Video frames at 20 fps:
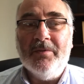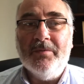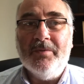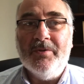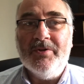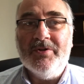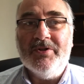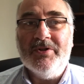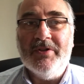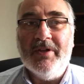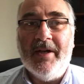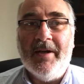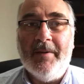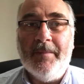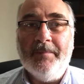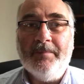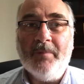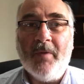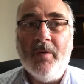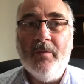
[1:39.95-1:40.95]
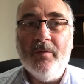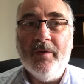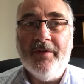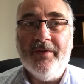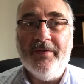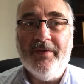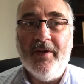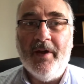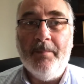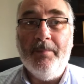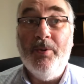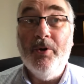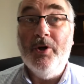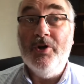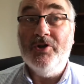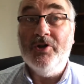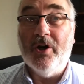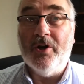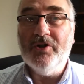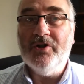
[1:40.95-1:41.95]
was with poor
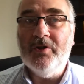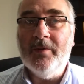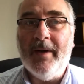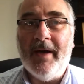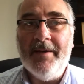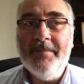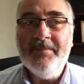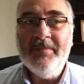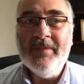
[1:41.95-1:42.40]
Joshua.